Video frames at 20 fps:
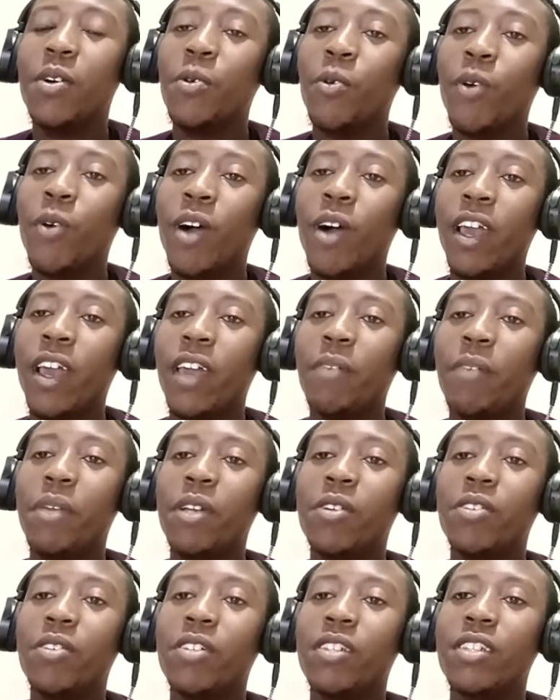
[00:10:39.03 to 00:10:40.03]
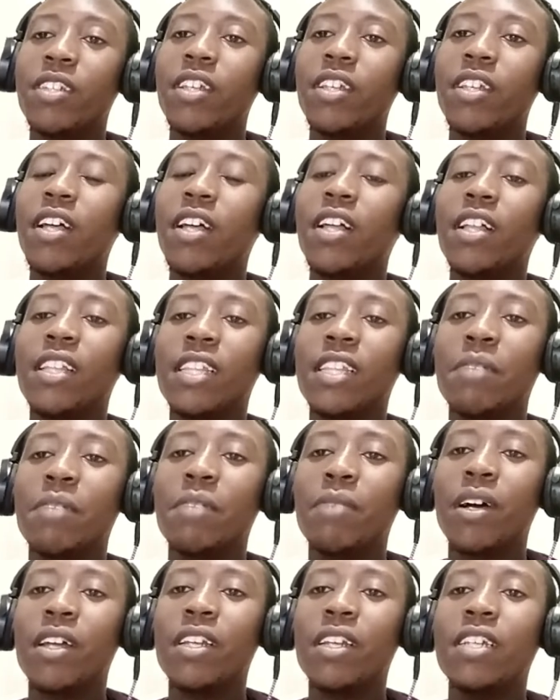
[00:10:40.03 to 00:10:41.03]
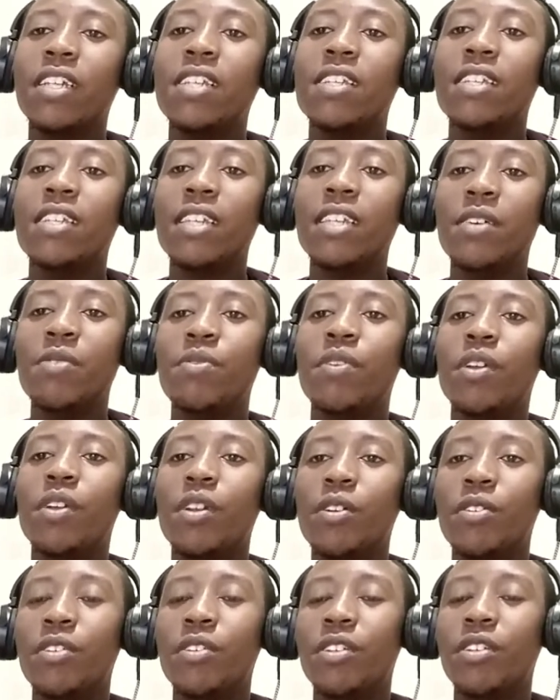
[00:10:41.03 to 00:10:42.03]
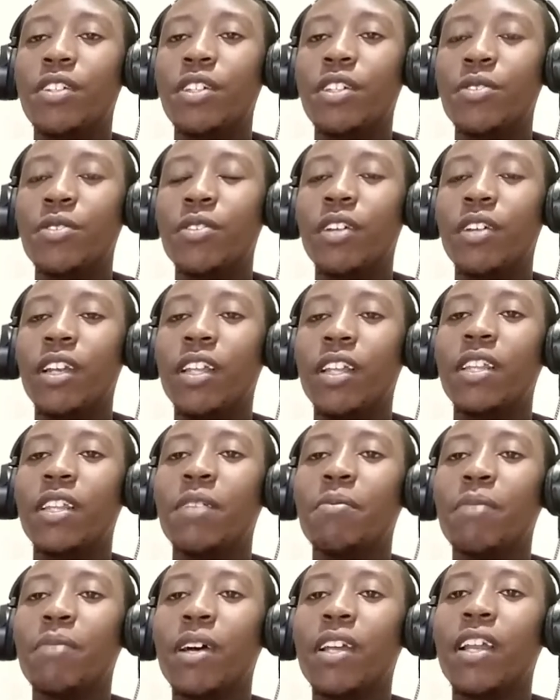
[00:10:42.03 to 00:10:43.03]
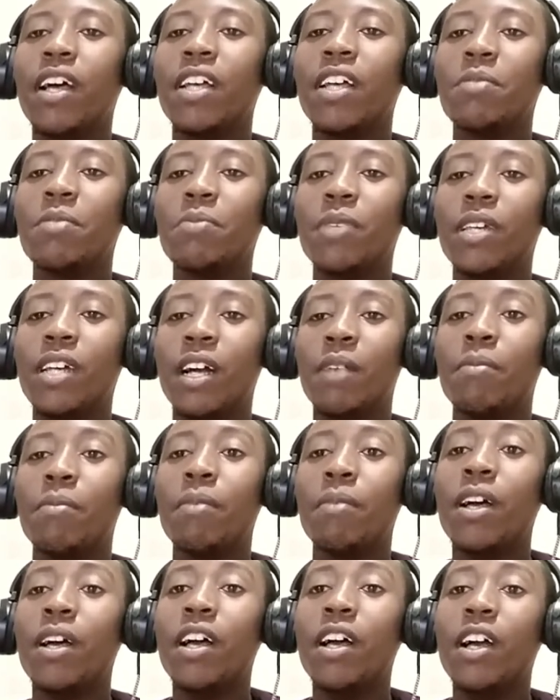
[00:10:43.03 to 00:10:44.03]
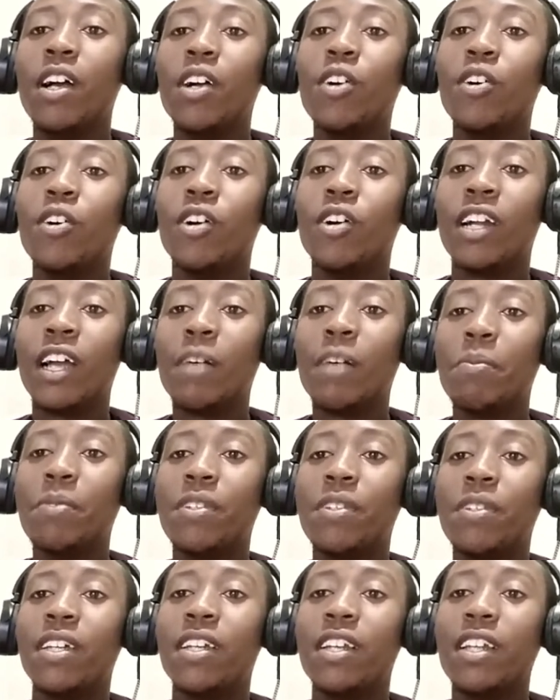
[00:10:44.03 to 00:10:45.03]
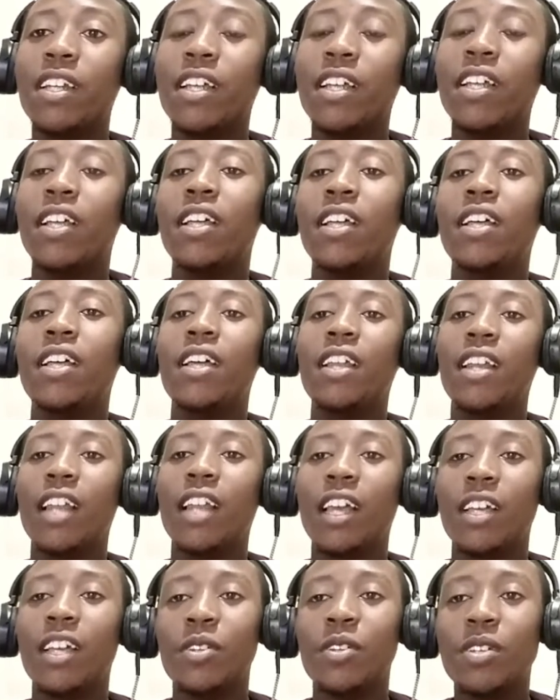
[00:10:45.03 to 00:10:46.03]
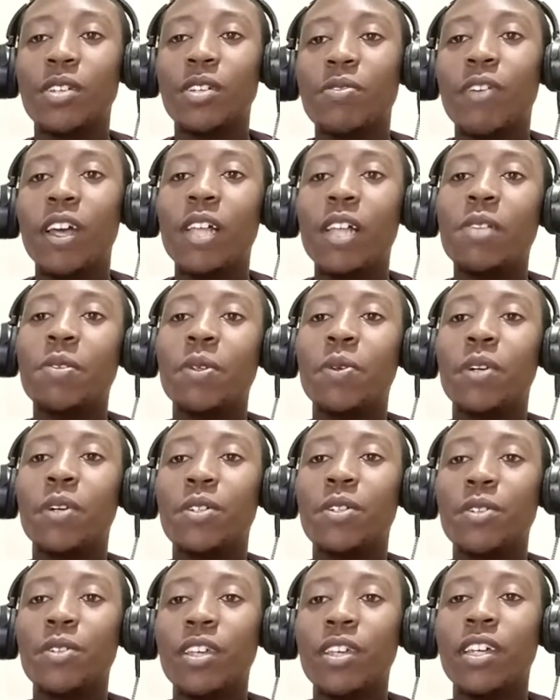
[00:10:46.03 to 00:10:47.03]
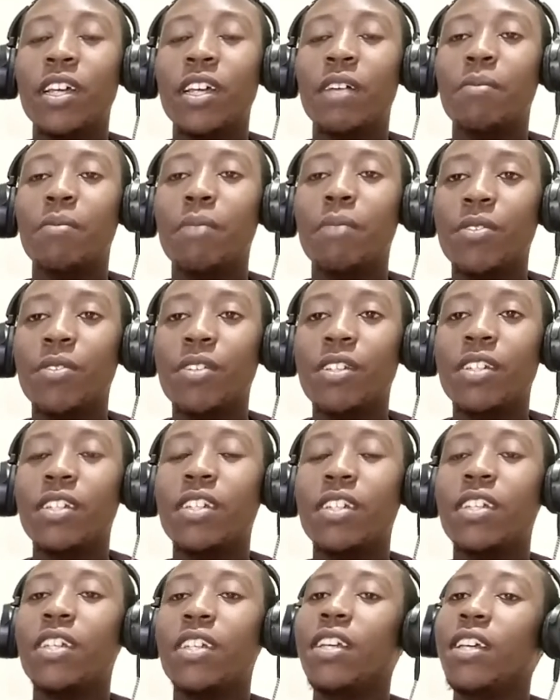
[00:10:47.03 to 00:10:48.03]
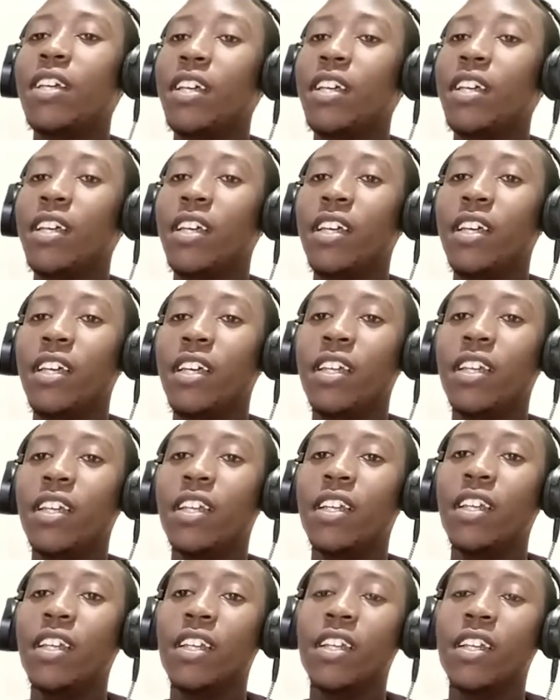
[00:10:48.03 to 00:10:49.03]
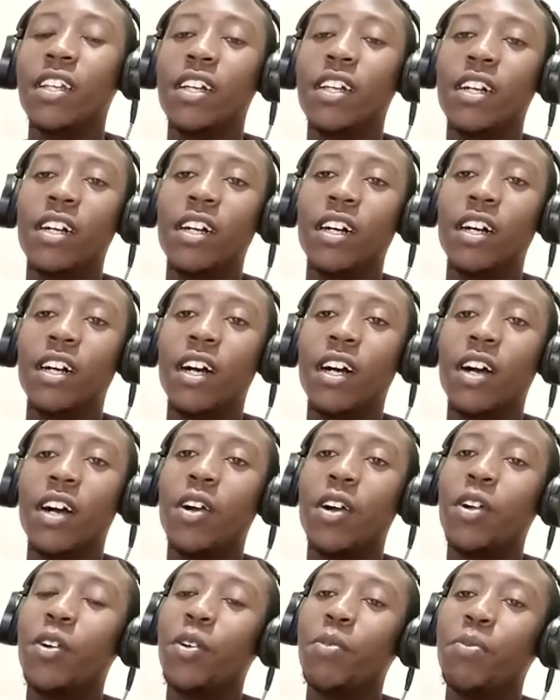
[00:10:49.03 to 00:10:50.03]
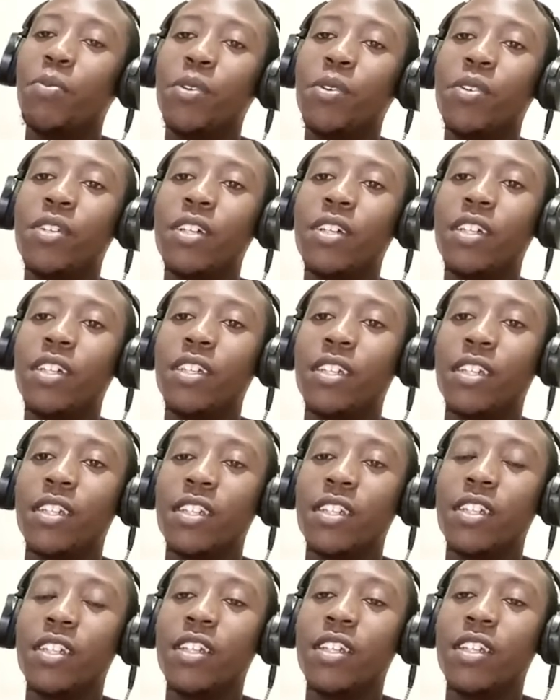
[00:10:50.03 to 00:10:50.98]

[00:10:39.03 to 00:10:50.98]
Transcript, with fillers: Why? Because the man is evil continually. The man has become corrupted like those files you were talking about in uh, our computers.